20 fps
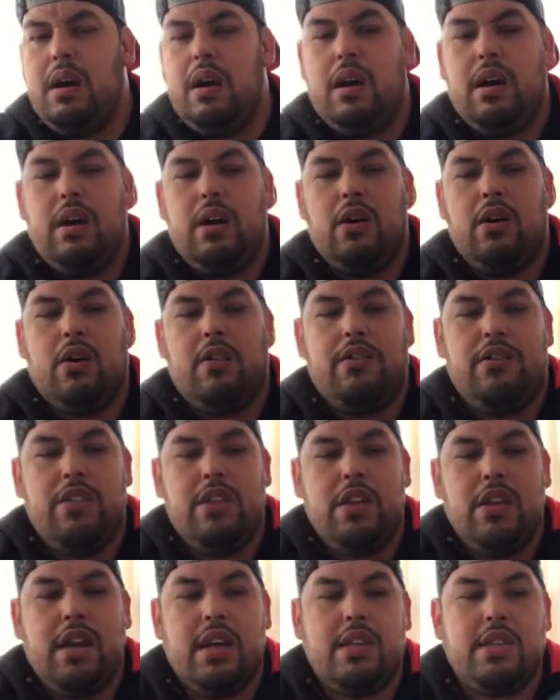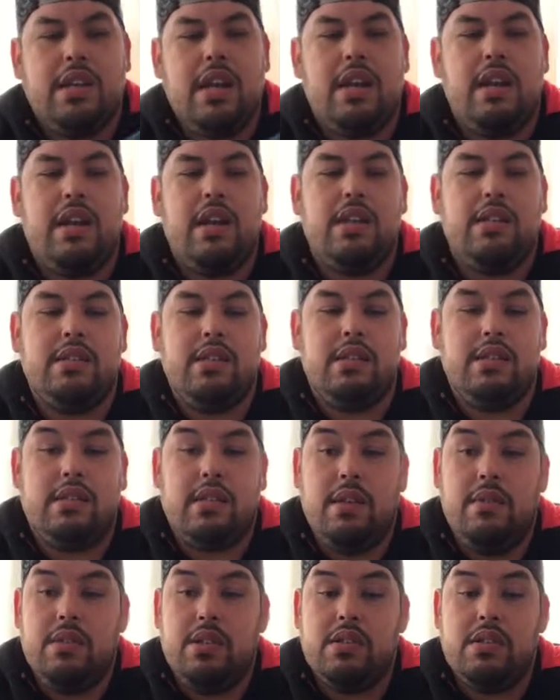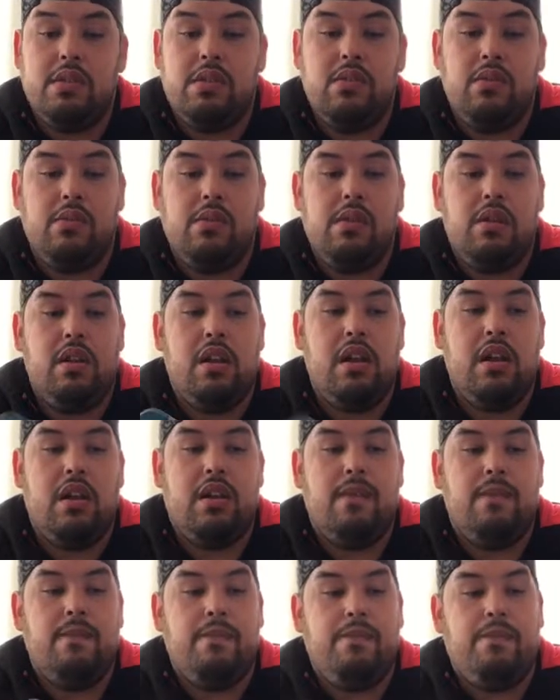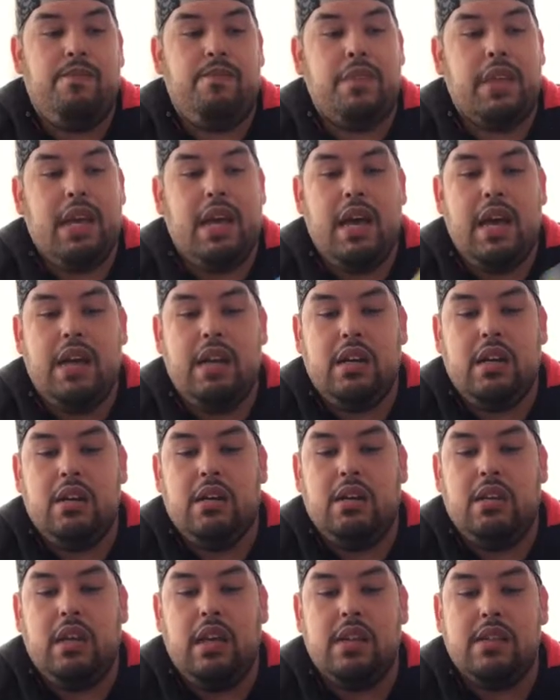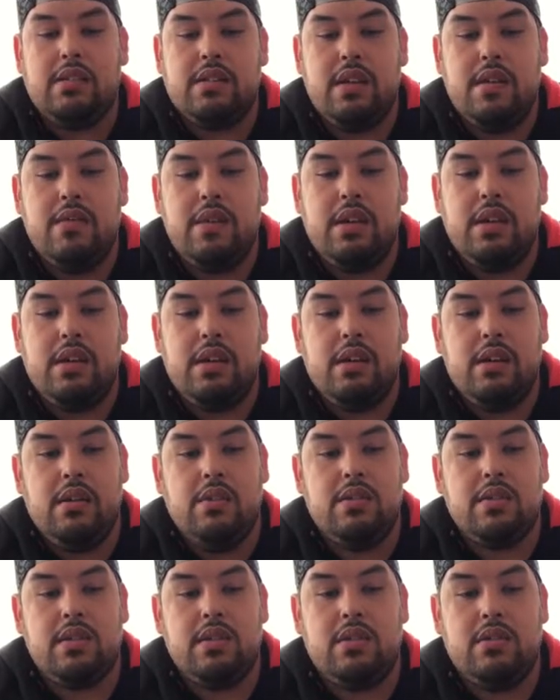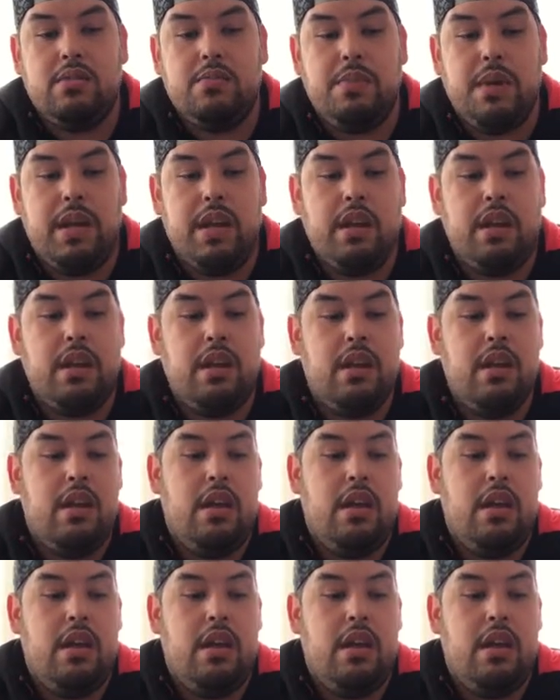Hopefully you guys had a nice Thanksgiving too. Like, I had a good Thanksgiving. It wasn't too bad.